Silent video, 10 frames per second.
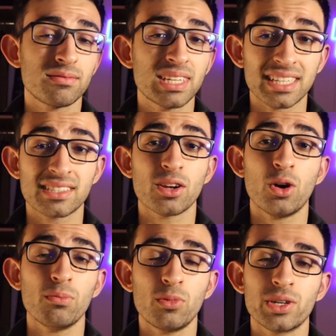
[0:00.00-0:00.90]
takes a
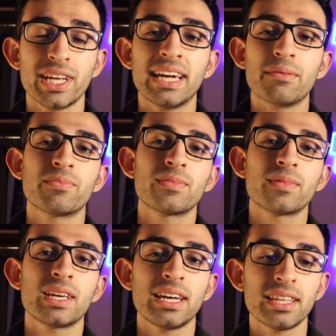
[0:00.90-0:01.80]
lot more time.
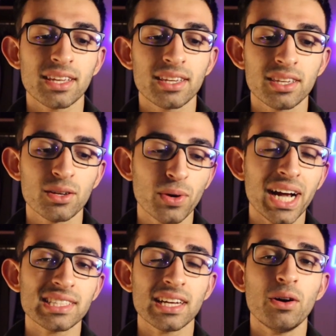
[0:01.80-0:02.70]
In the US,